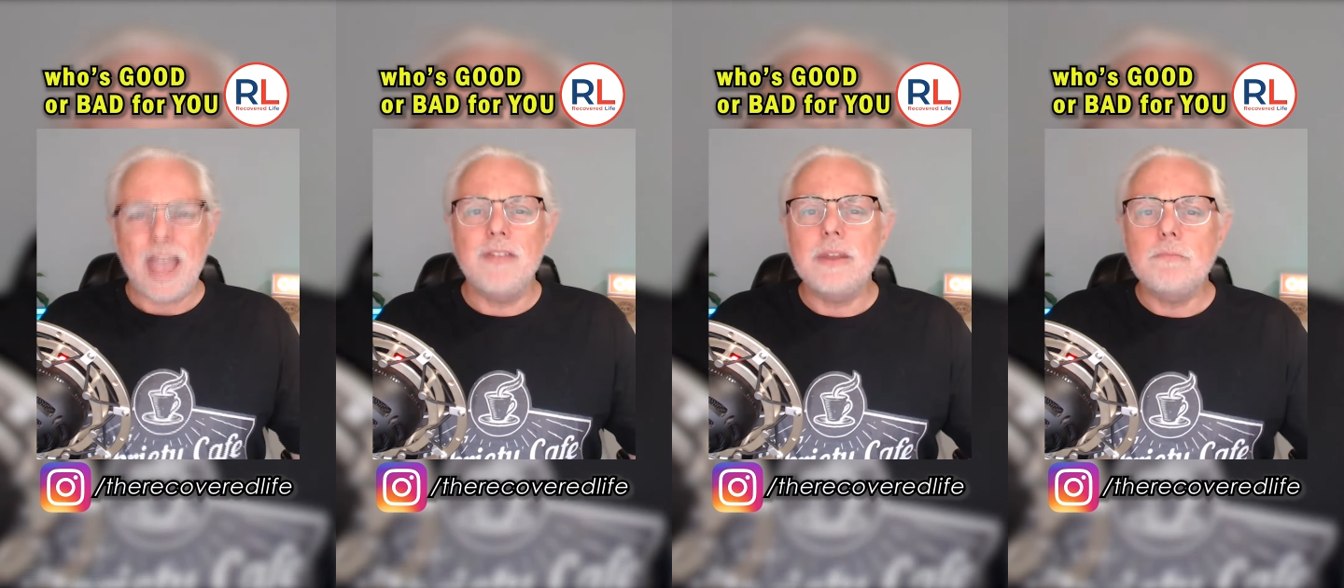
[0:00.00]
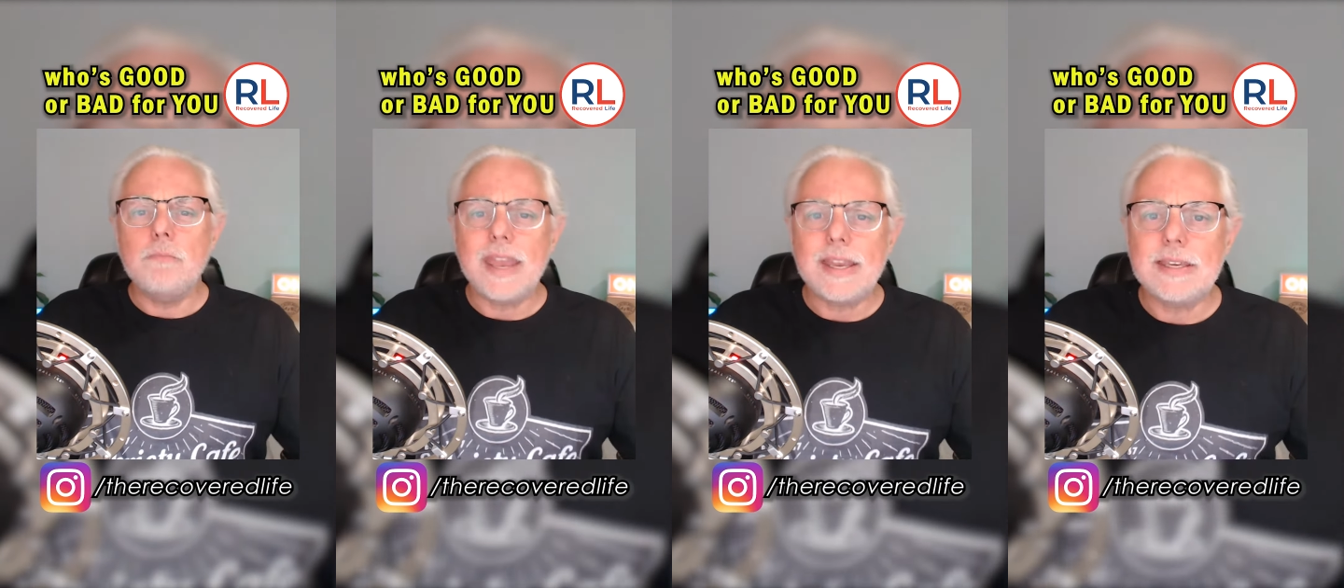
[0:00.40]
and
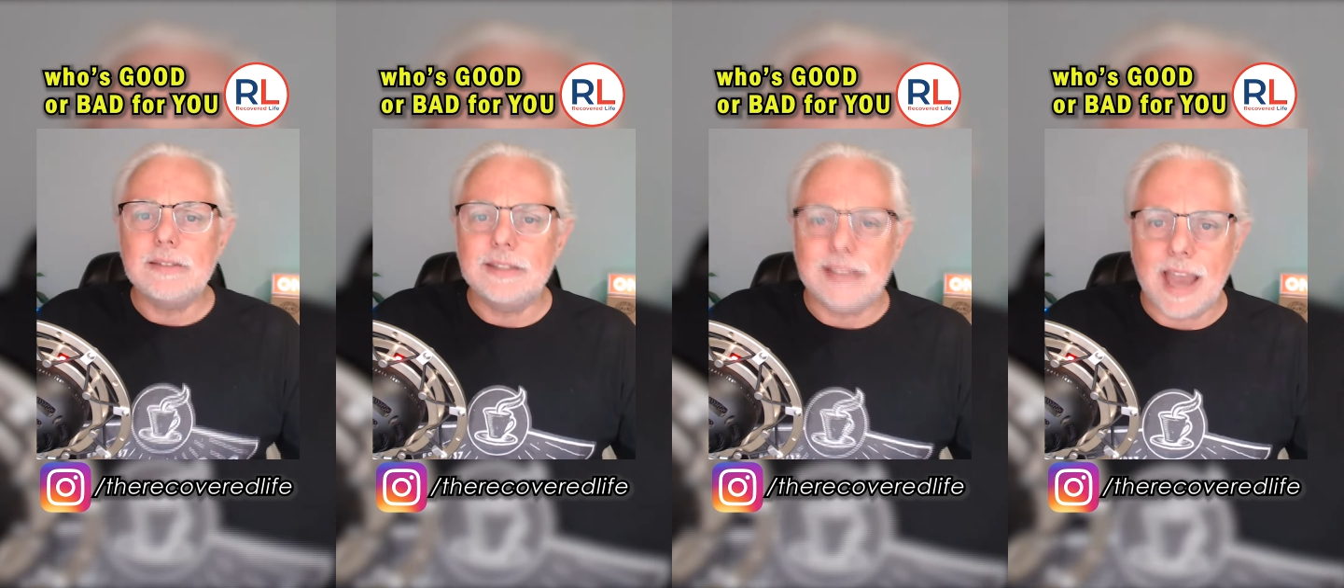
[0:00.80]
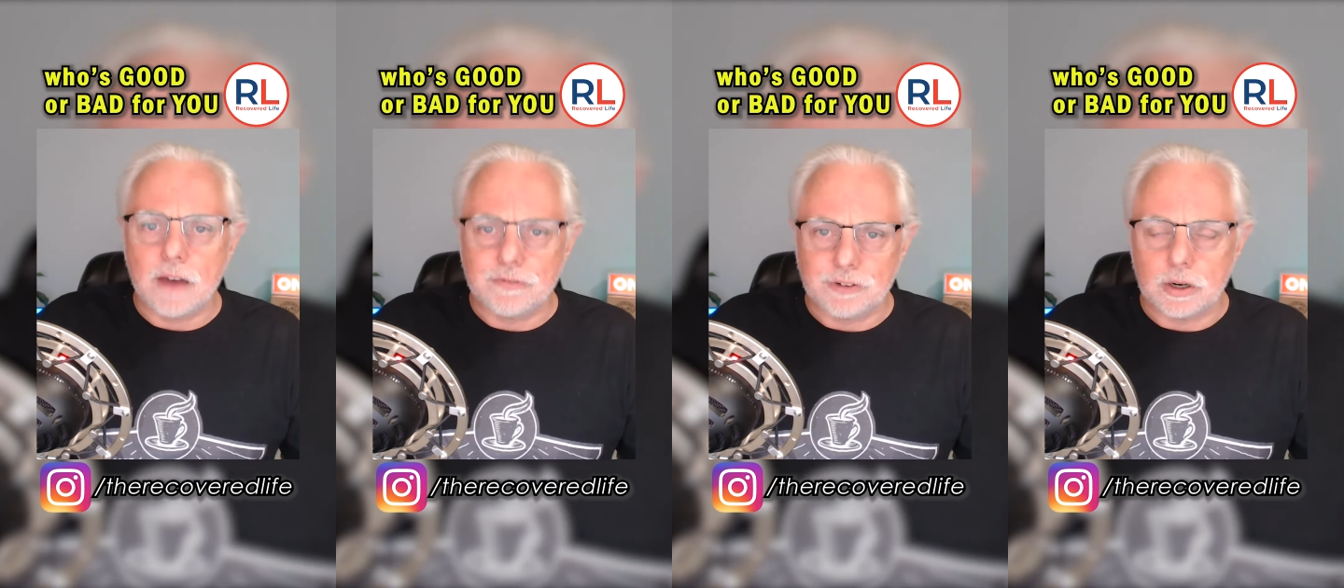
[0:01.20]
then making the
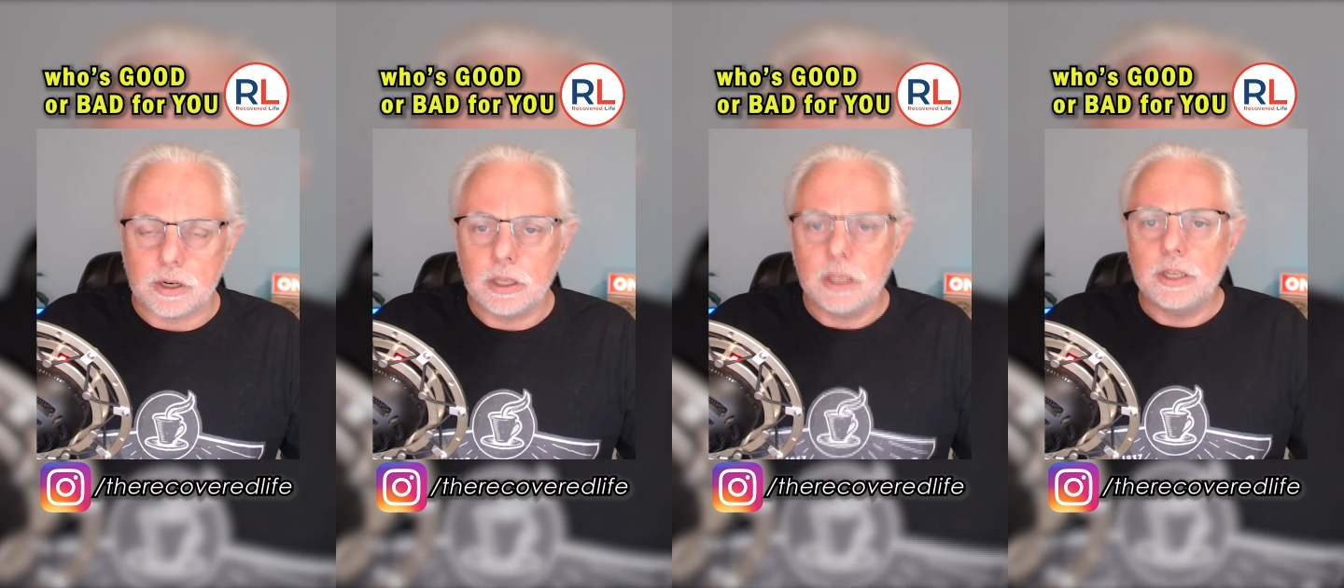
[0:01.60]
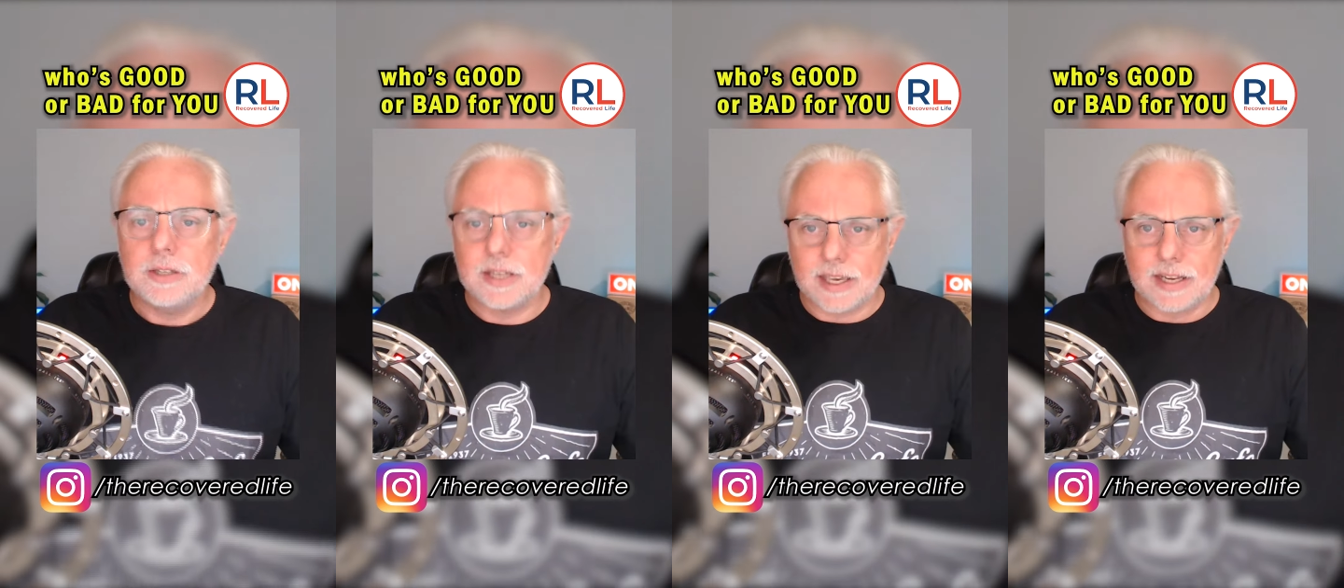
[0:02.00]
effort
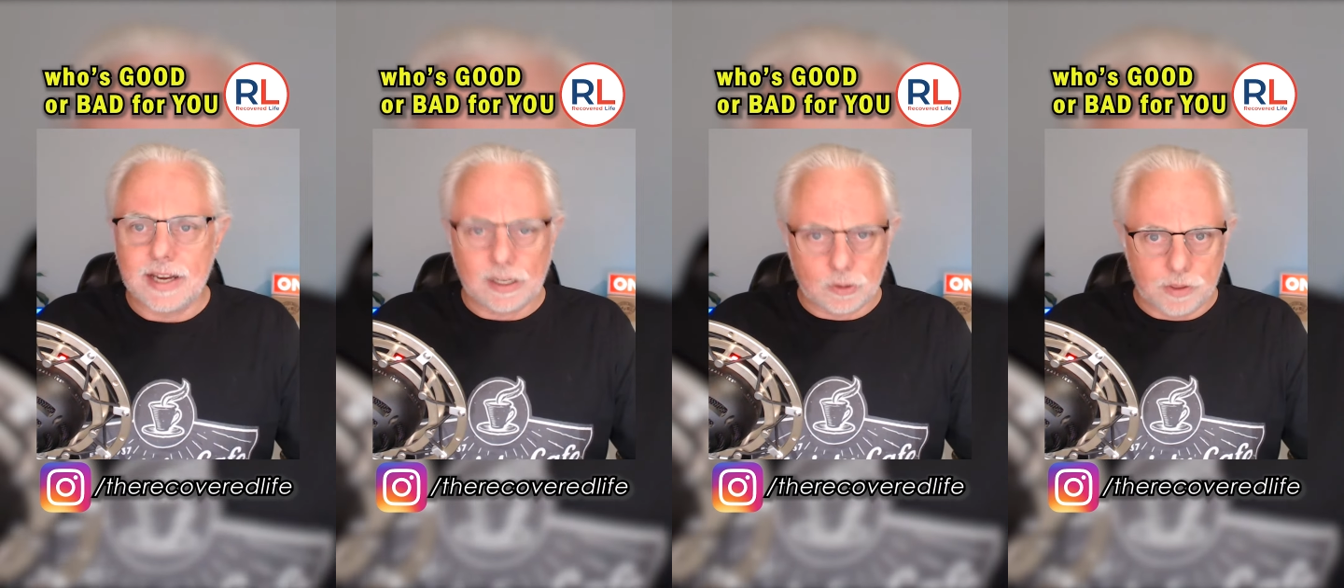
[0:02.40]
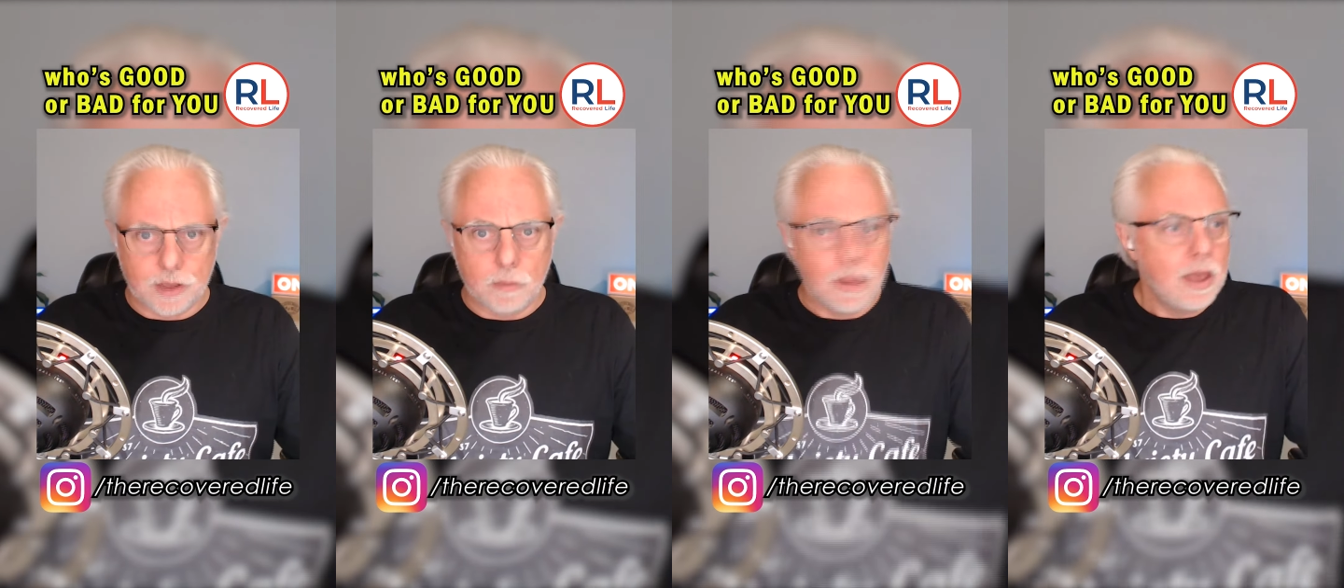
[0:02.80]
to connect with
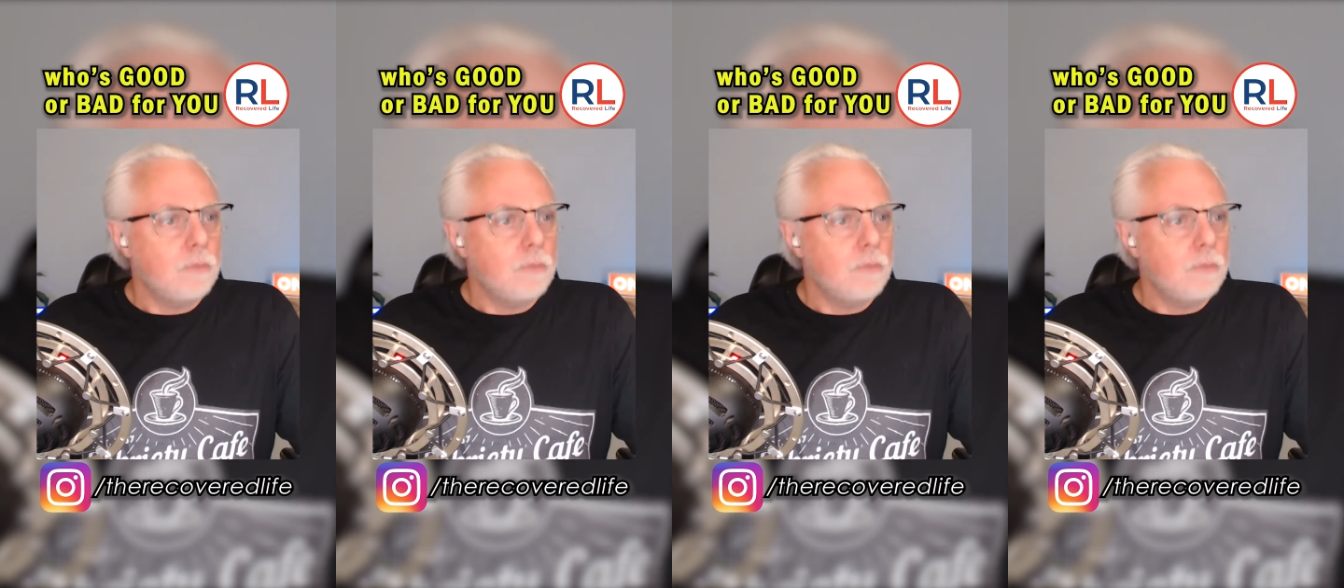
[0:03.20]
them.